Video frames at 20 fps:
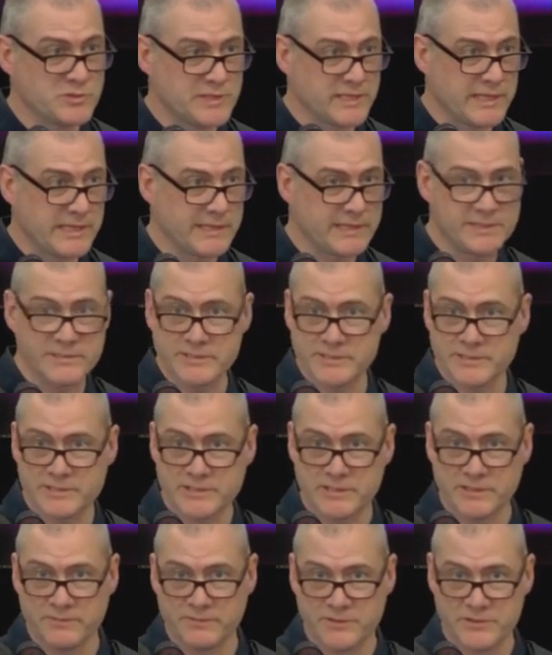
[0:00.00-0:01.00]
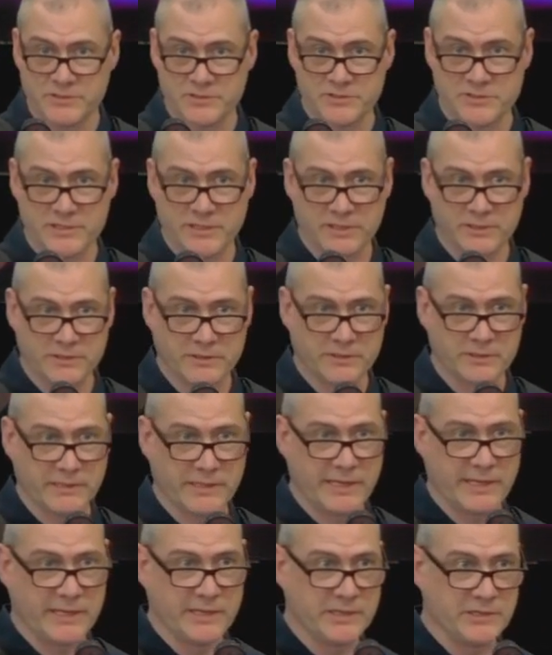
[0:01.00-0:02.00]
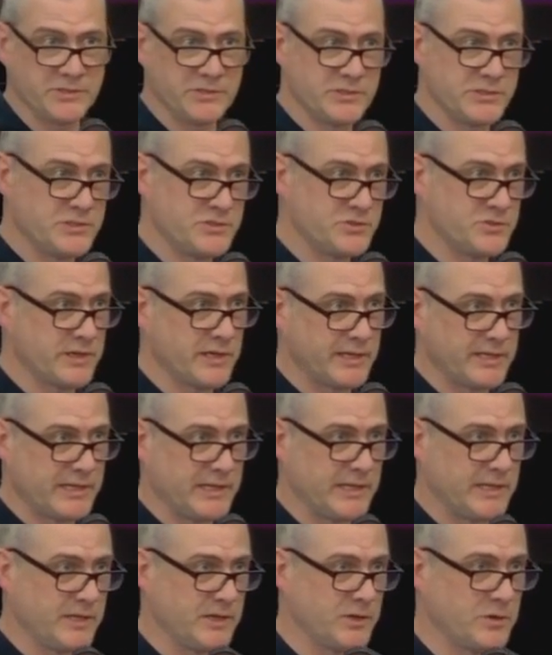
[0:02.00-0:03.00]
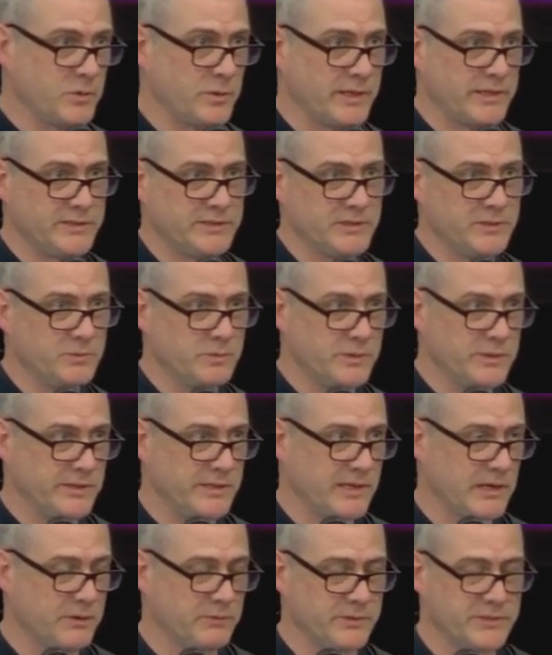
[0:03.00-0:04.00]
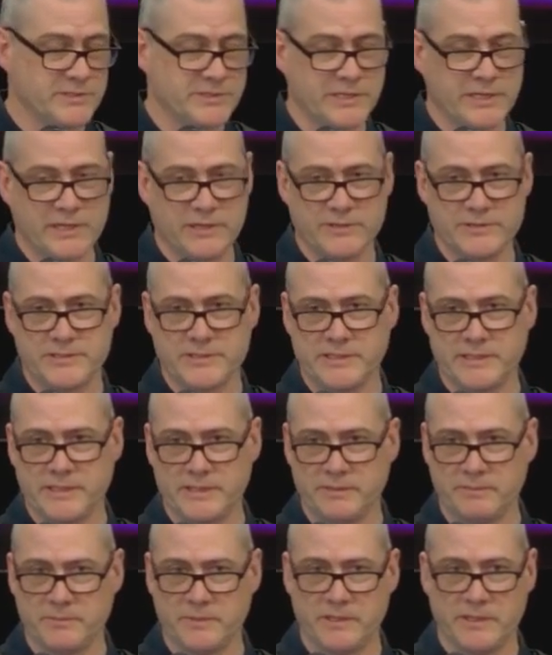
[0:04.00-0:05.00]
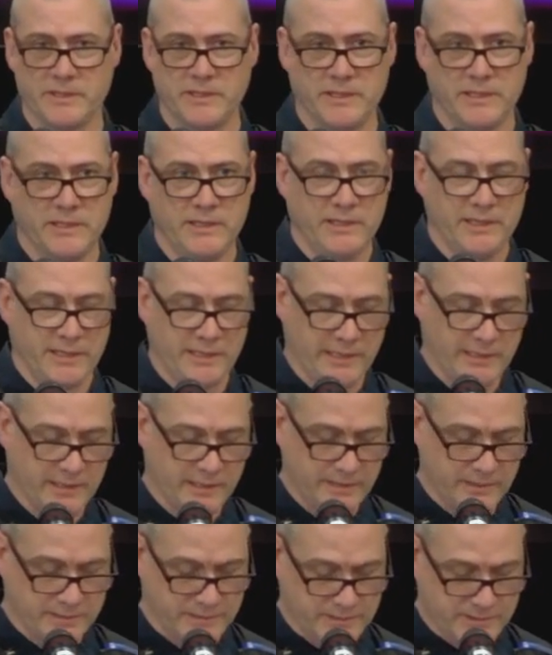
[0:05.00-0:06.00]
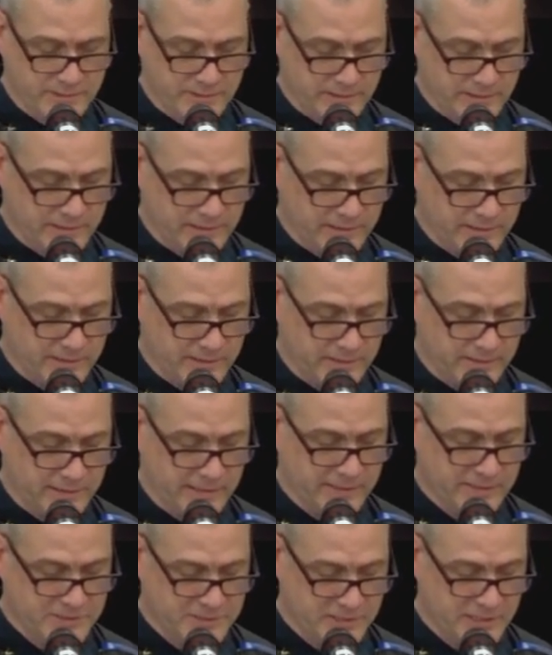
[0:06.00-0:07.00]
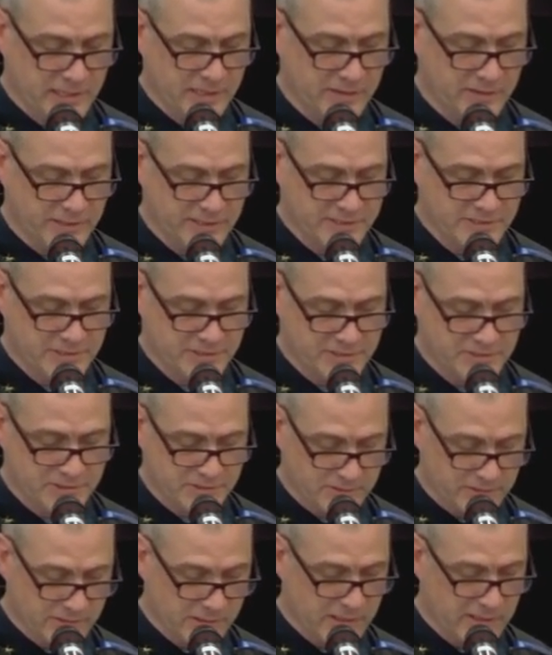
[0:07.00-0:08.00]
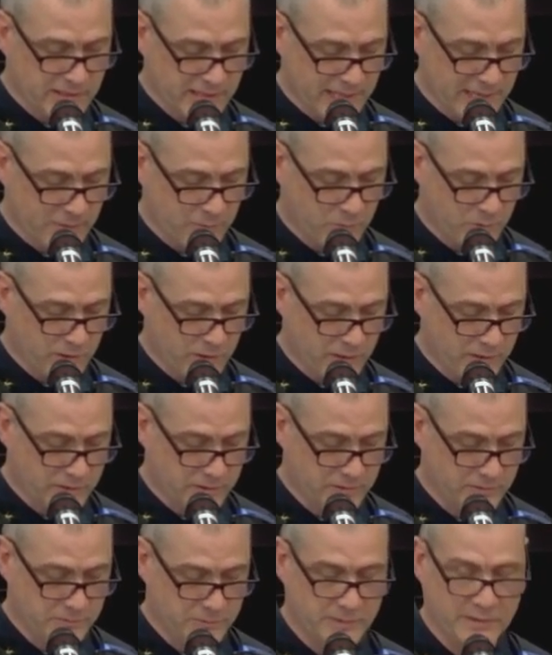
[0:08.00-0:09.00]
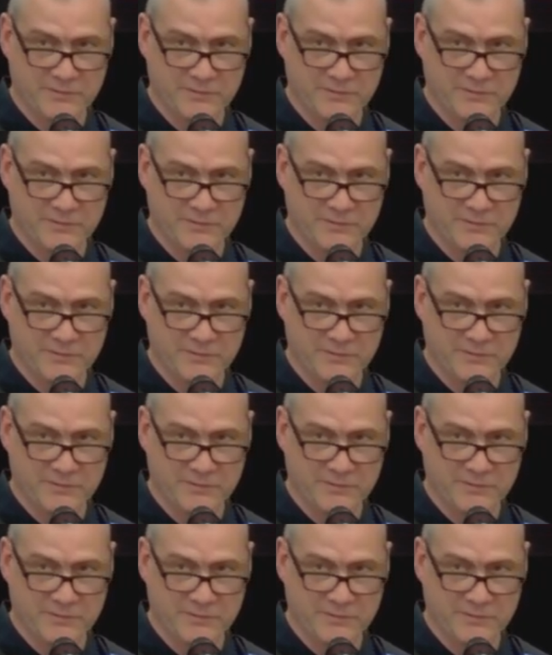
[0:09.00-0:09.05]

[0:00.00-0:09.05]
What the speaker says: Tuesdays is in the Vision Center, and she's trying to get acquainted with the outreach care team and the CRSs in that work.